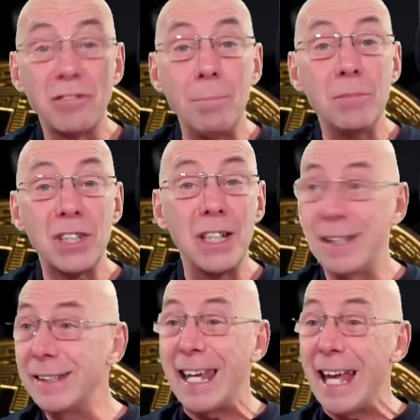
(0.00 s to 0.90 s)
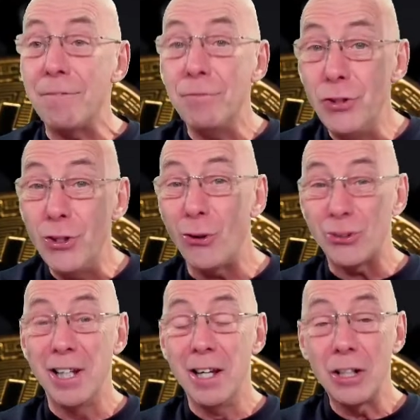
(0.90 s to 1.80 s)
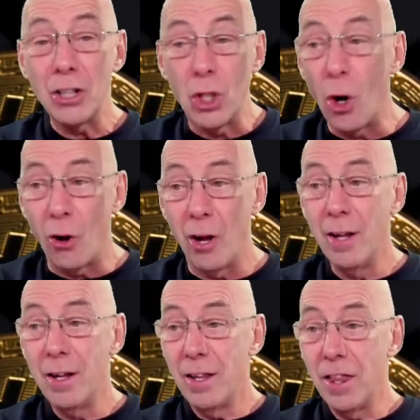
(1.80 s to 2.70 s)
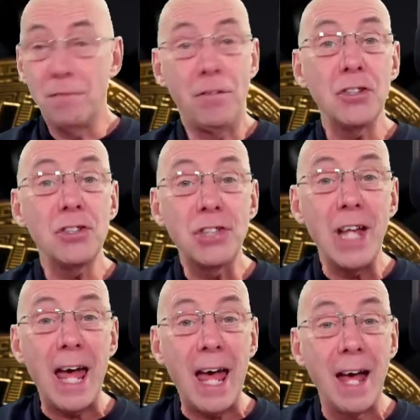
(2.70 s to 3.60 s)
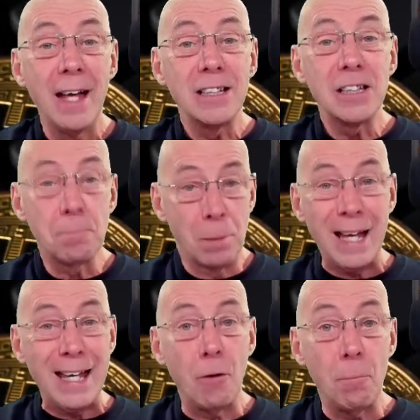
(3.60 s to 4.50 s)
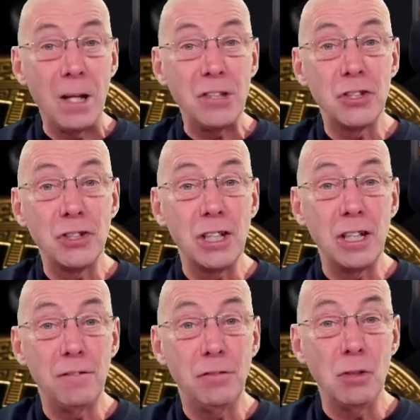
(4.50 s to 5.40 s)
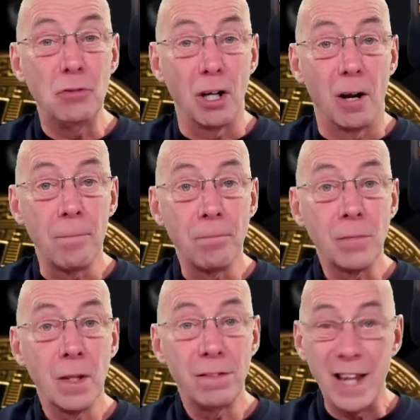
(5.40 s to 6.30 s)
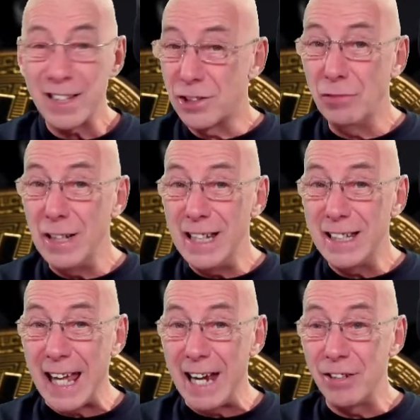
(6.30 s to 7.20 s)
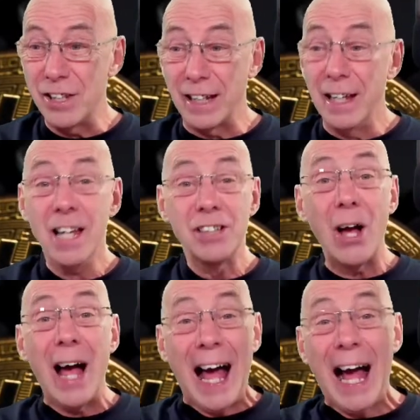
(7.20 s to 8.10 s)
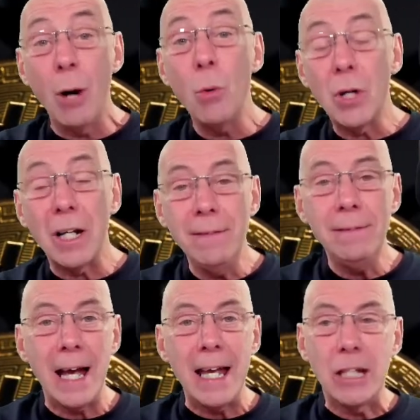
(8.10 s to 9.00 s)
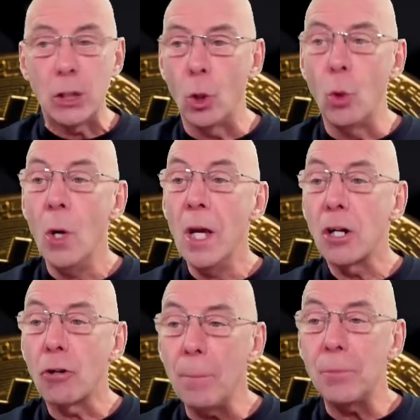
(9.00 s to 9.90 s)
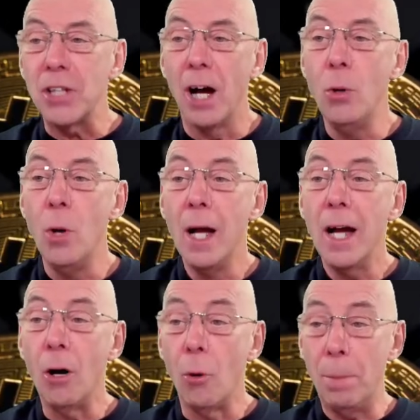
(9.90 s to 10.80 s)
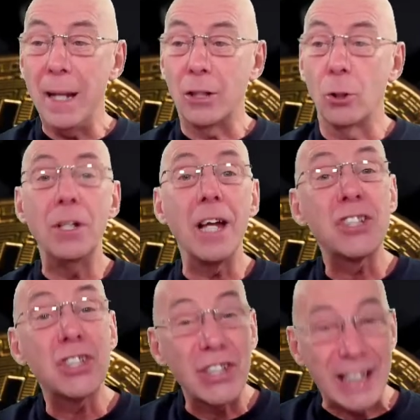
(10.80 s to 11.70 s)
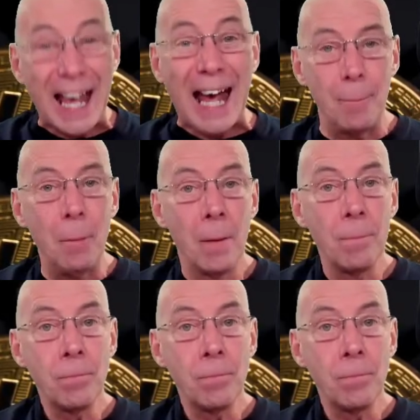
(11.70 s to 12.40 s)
are empty and they have not got the funds there to pay out pensions in the future. That's the really scary thing. So how can they call crypto or Bitcoin a scam